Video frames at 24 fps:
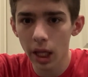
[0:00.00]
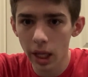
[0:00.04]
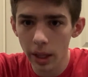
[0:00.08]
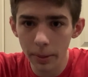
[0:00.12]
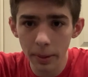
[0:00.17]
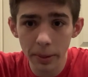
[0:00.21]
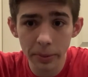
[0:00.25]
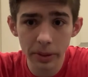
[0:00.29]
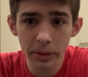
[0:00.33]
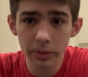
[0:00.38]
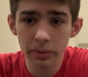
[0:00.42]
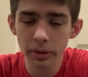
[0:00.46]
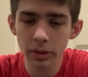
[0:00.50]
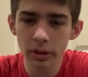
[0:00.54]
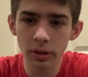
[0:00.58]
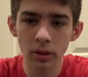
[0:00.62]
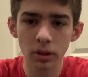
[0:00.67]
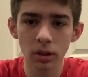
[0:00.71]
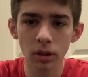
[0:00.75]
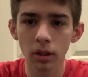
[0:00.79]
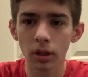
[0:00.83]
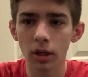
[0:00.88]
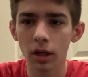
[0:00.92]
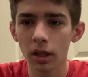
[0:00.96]
I mean,
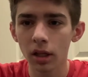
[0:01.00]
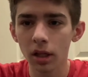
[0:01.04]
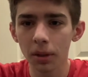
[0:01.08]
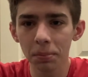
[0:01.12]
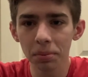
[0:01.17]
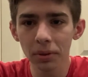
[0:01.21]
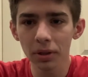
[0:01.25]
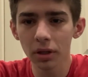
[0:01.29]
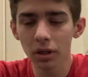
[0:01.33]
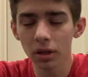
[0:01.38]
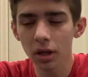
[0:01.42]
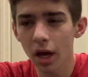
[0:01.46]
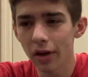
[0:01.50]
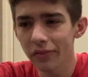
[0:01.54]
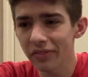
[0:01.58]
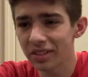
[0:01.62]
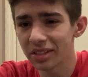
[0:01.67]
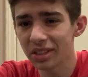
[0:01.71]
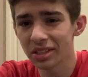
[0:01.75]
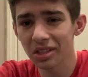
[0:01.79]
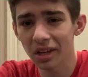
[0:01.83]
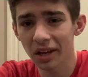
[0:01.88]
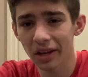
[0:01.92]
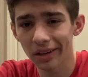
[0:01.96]
they played it off because
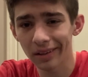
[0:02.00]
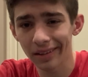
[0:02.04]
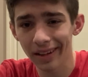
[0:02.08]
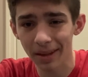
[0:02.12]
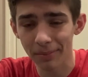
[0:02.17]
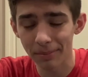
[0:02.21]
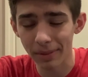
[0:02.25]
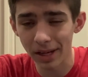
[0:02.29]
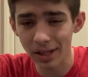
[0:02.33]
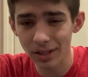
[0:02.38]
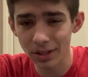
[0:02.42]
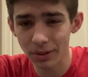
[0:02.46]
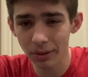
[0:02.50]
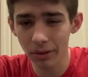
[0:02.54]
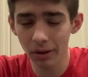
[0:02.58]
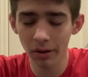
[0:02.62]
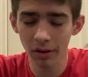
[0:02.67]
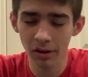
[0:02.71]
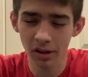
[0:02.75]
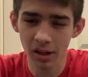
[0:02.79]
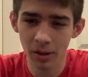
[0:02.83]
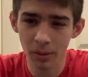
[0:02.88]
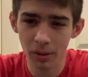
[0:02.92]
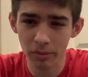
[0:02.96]
it's like claymation. You can do
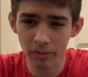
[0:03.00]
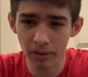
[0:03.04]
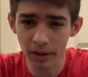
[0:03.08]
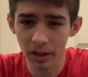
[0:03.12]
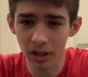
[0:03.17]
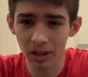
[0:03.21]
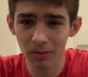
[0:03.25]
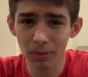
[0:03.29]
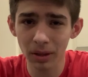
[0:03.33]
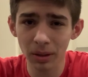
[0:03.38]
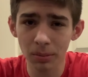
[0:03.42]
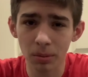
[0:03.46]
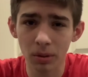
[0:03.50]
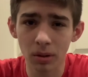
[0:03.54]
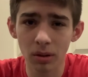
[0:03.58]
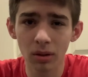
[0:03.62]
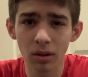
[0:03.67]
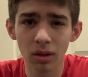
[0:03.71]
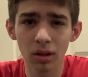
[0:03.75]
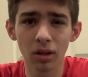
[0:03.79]
that with regular people.